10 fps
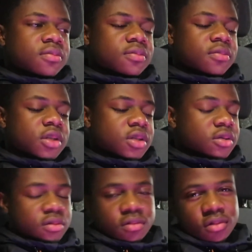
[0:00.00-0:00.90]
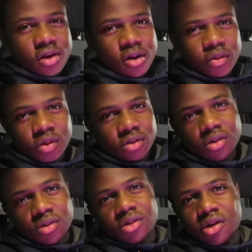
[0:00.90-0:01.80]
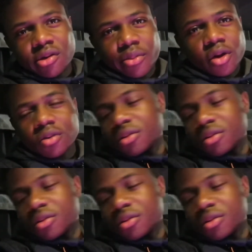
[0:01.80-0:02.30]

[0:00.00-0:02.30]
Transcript: That's it. I don't know what to tell you about.